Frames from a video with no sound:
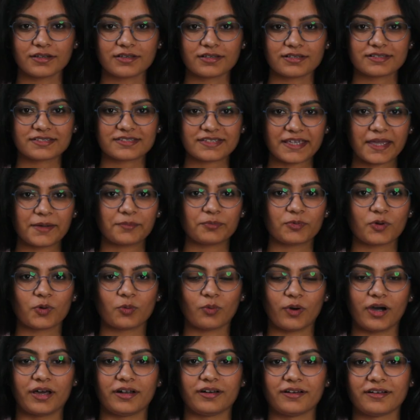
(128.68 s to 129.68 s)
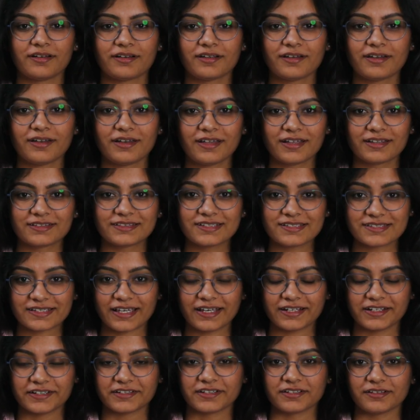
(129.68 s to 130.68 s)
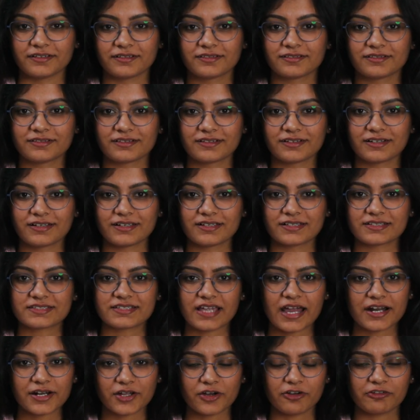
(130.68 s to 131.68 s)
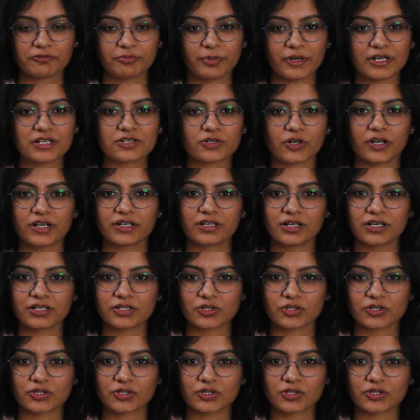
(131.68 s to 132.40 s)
Step 1. The skeleton. Start off by drawing a